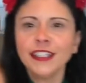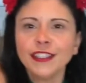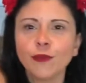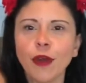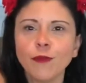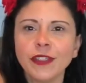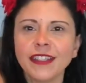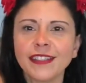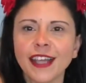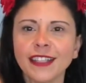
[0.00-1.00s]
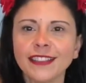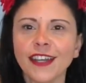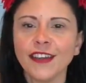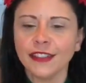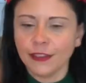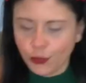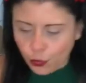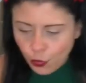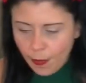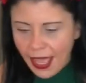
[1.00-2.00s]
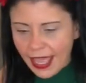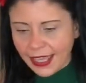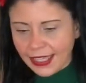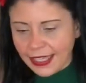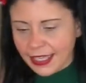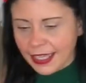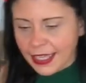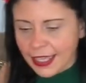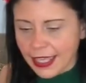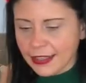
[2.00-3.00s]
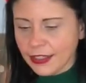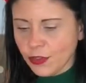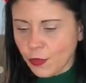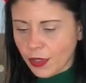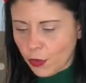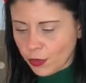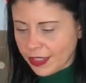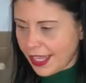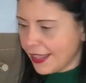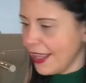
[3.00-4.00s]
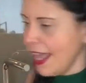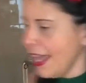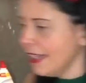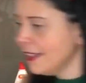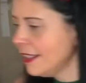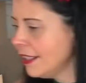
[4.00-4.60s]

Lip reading: the one with the Zaatar and the Sumac. And this one goes like that.